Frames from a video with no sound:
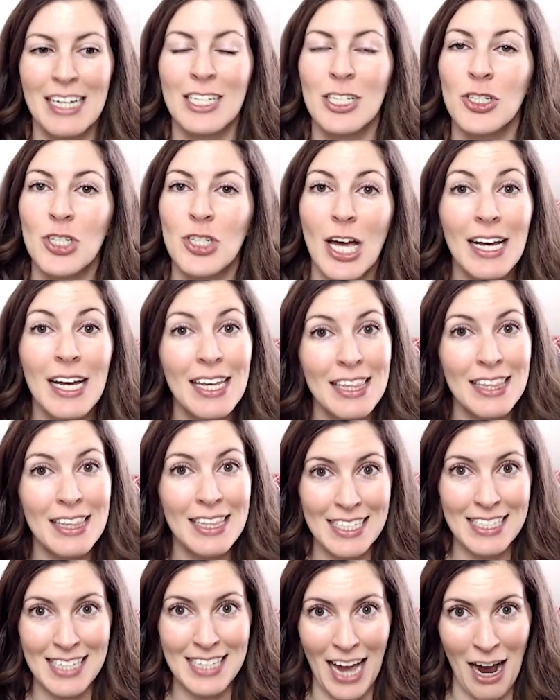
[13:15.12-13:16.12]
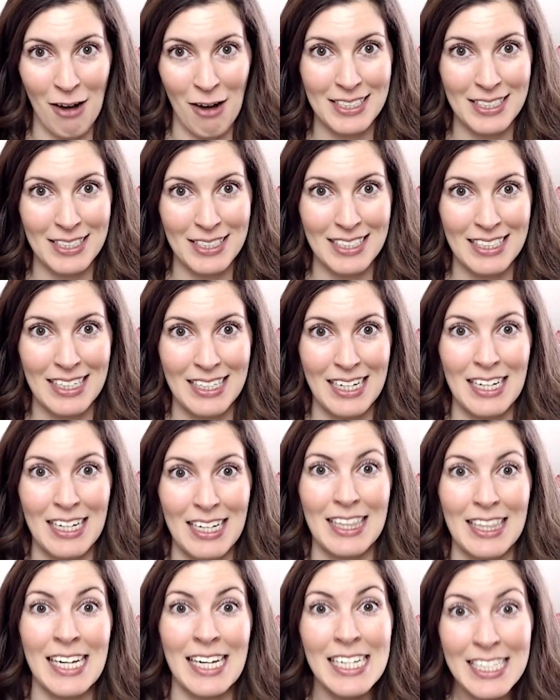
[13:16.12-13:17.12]
Check this out.
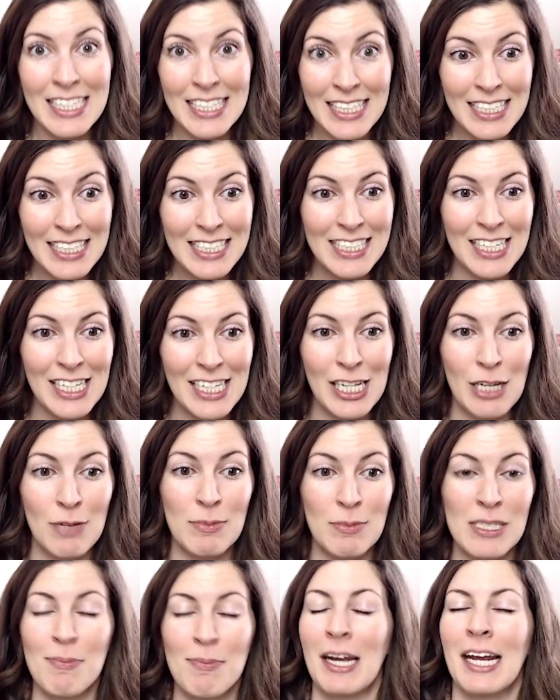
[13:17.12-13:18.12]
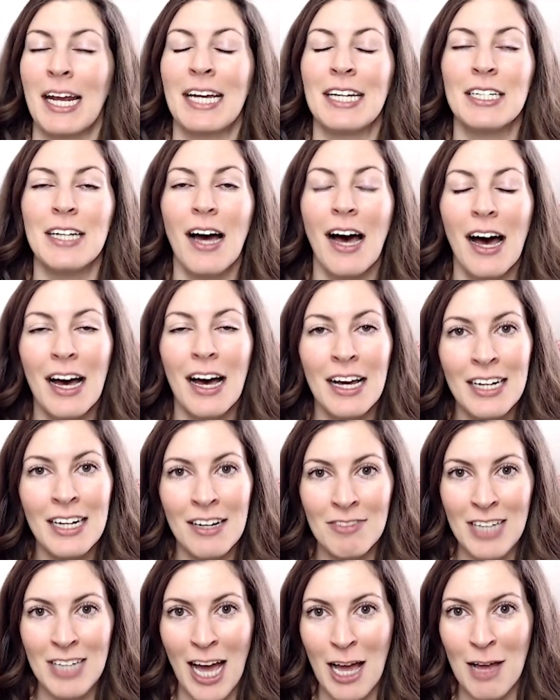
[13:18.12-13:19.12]
The Indeed team spent a ton
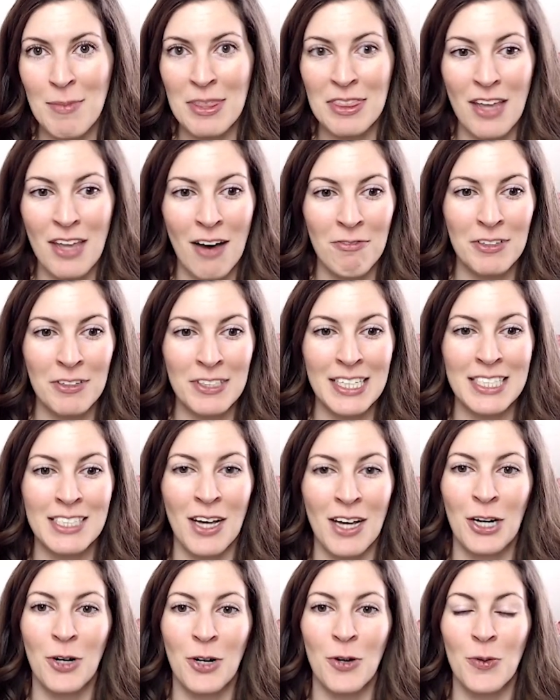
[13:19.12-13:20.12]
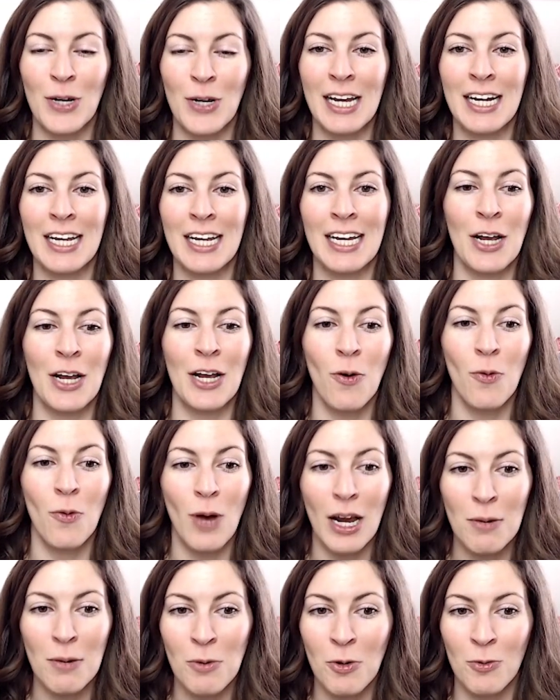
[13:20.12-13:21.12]
of time and thoughtfulness on creating an
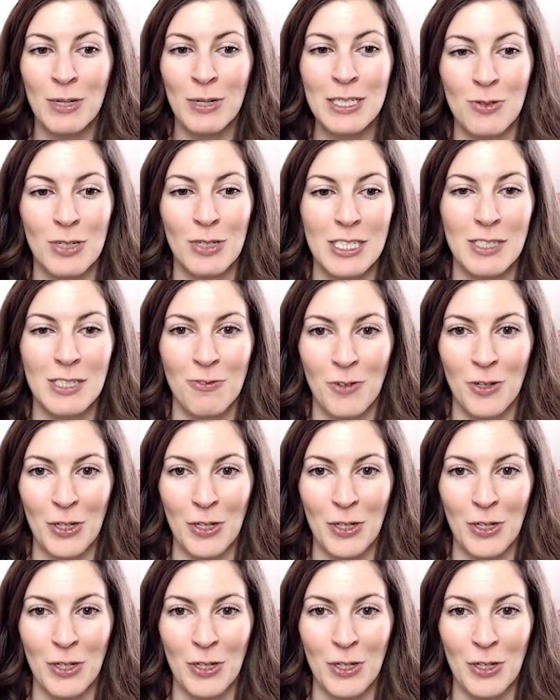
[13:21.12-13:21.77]
incredible resource for